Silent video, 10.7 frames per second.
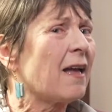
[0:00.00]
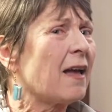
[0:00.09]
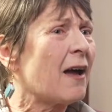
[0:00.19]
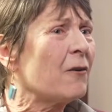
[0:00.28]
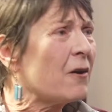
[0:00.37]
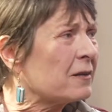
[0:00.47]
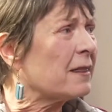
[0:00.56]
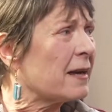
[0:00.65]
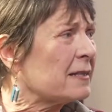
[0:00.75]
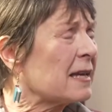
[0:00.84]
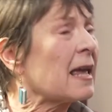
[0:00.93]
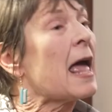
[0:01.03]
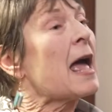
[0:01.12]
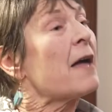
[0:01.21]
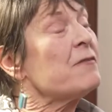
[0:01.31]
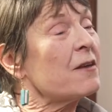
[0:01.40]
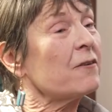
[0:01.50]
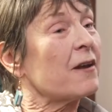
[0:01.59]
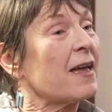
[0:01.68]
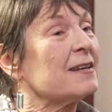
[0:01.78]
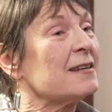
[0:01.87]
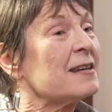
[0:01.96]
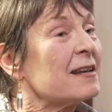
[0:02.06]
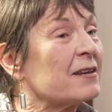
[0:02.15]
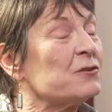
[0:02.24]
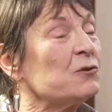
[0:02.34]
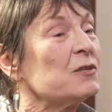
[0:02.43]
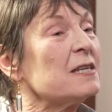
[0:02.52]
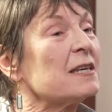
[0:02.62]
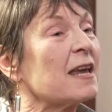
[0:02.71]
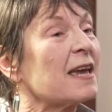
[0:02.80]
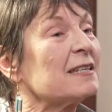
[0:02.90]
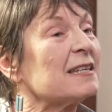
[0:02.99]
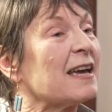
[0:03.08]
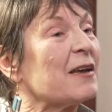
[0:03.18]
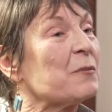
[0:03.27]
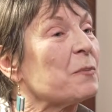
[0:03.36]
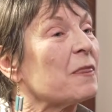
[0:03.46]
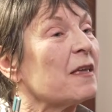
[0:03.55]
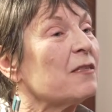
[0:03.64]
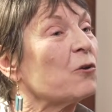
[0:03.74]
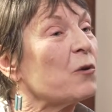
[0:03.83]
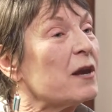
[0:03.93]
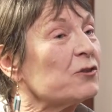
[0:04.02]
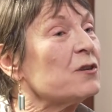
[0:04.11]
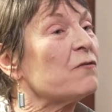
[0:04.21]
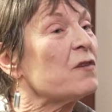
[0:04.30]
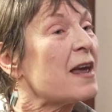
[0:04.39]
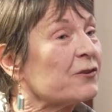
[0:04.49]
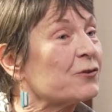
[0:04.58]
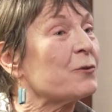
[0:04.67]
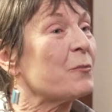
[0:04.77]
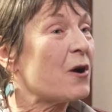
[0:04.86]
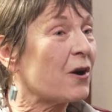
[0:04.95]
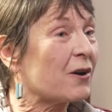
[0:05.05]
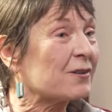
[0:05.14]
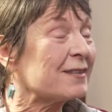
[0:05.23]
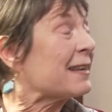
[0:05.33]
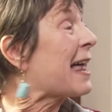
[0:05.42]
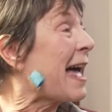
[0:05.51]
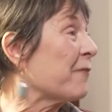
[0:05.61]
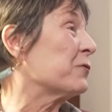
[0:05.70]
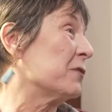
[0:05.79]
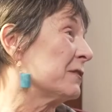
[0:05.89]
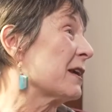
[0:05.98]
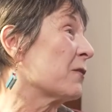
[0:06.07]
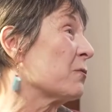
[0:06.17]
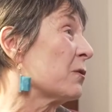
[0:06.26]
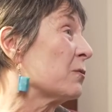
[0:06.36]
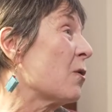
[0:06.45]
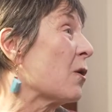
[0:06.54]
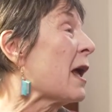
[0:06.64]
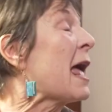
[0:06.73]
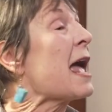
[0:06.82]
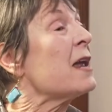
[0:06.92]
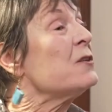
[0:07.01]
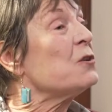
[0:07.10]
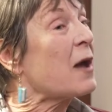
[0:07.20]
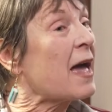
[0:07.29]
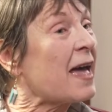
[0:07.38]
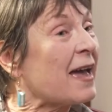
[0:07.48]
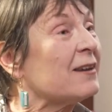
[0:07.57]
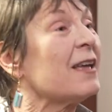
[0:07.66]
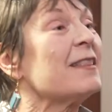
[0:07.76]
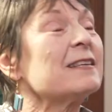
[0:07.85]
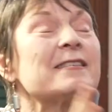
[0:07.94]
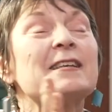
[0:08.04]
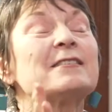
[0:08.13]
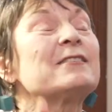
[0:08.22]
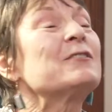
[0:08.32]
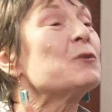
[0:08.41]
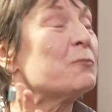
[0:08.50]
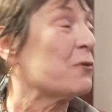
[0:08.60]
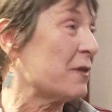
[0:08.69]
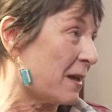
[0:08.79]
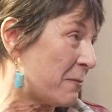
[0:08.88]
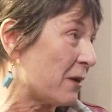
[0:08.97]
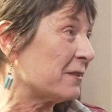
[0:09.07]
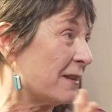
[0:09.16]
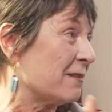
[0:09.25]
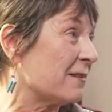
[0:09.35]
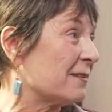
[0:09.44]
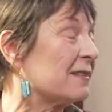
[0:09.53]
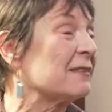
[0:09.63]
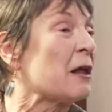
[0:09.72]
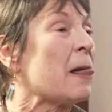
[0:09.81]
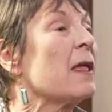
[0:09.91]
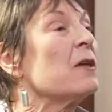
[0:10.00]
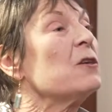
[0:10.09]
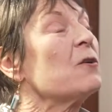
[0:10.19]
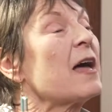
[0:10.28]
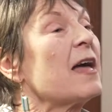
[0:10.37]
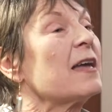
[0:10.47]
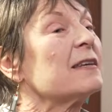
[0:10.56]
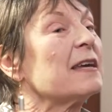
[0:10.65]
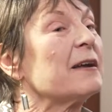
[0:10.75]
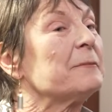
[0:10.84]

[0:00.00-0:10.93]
how long did that take? On the other hand, in England, you didn't get the creation of national parks till after the Second World War. And you had, this is a super thing about synthesis, you had,